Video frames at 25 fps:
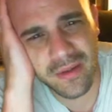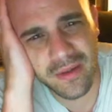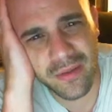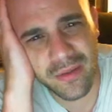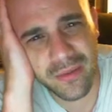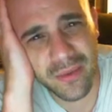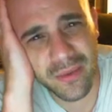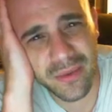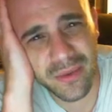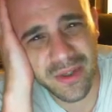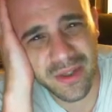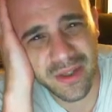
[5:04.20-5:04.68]

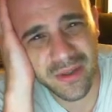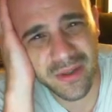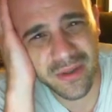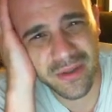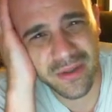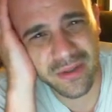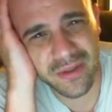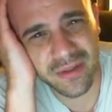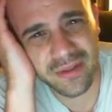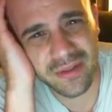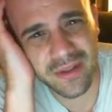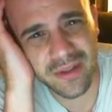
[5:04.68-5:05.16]
Thrill
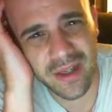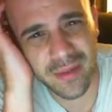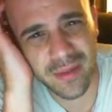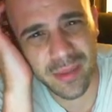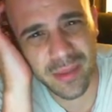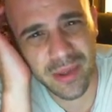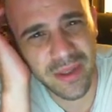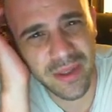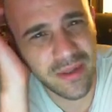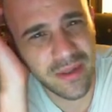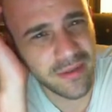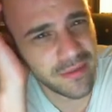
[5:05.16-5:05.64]
Kill, I
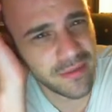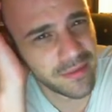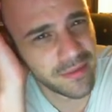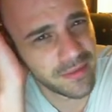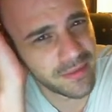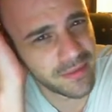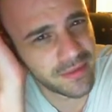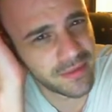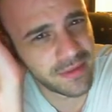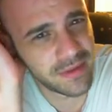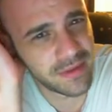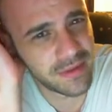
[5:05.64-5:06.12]
believe,
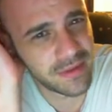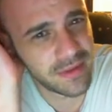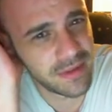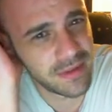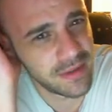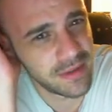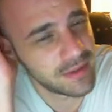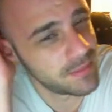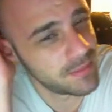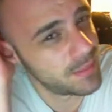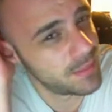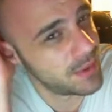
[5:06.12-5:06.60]

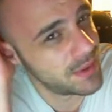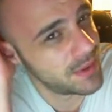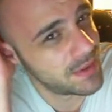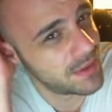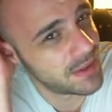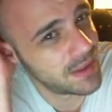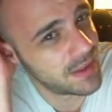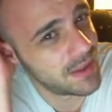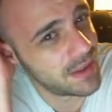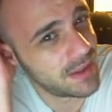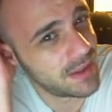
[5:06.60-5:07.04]
but